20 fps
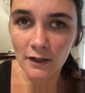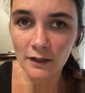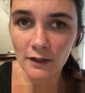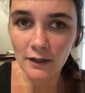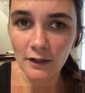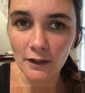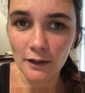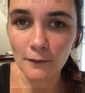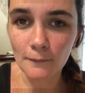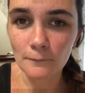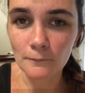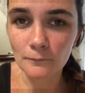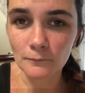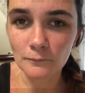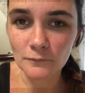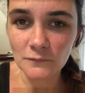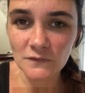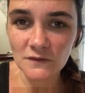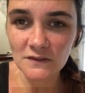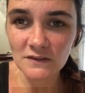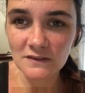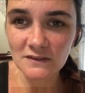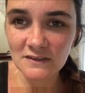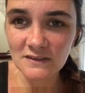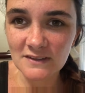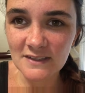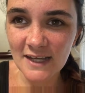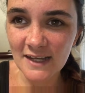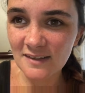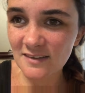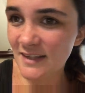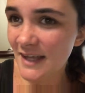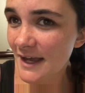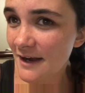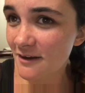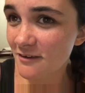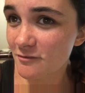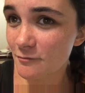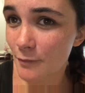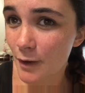um, takes
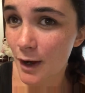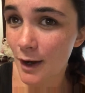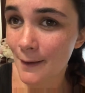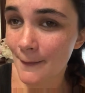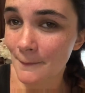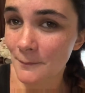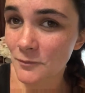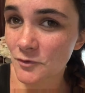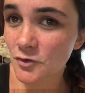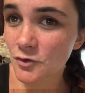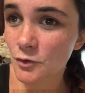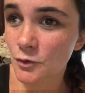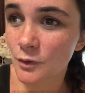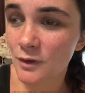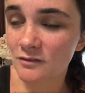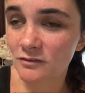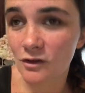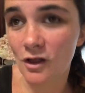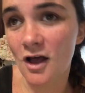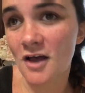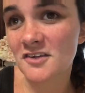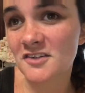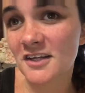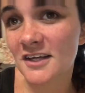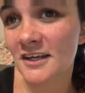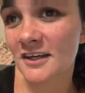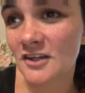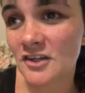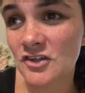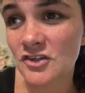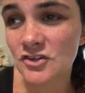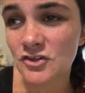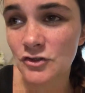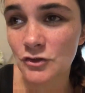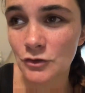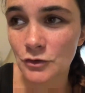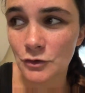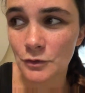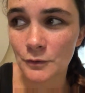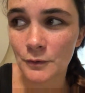care of moms who have lost kids
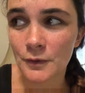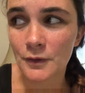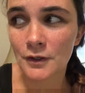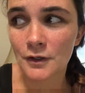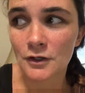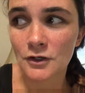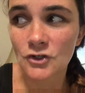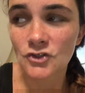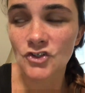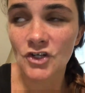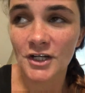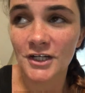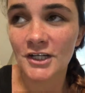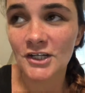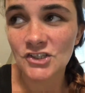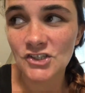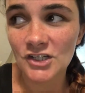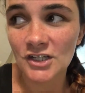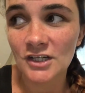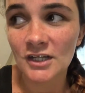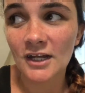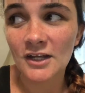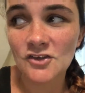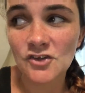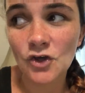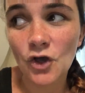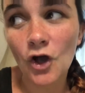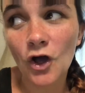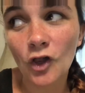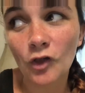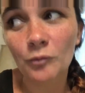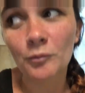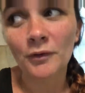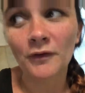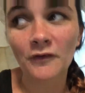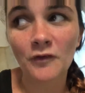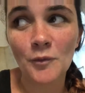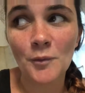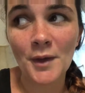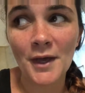to drug addiction. It's called
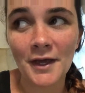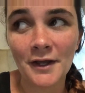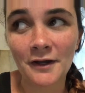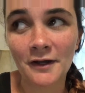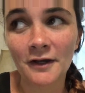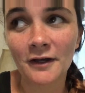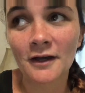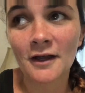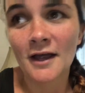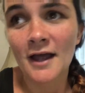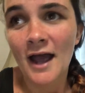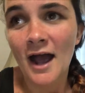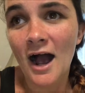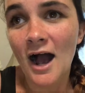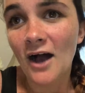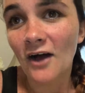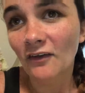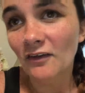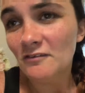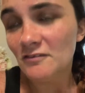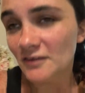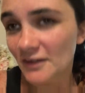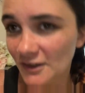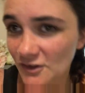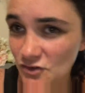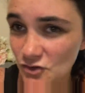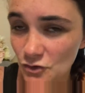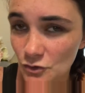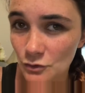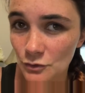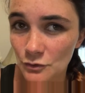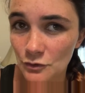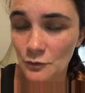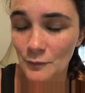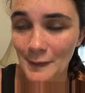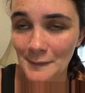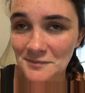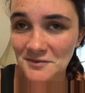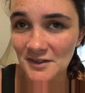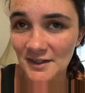Build the Banner. I'll leave a link to the
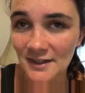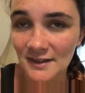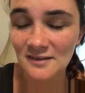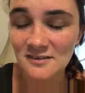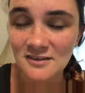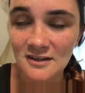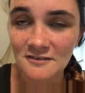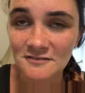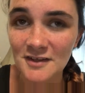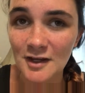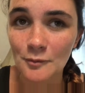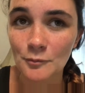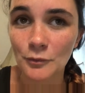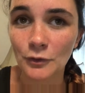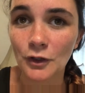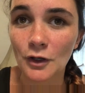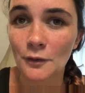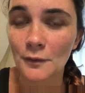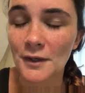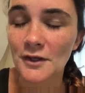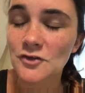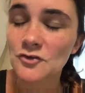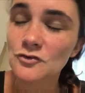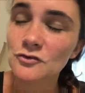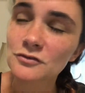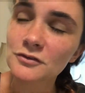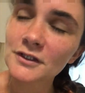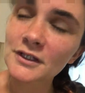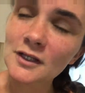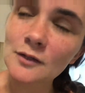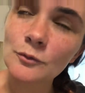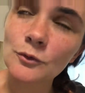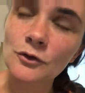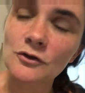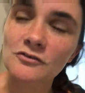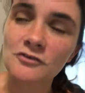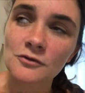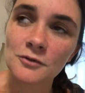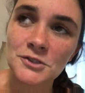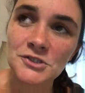website and stuff down below. It's really
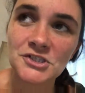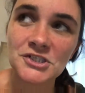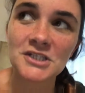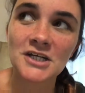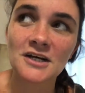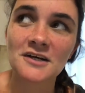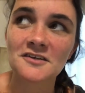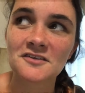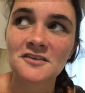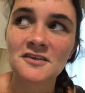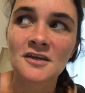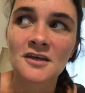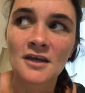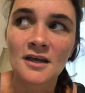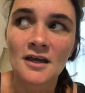beautiful what she does.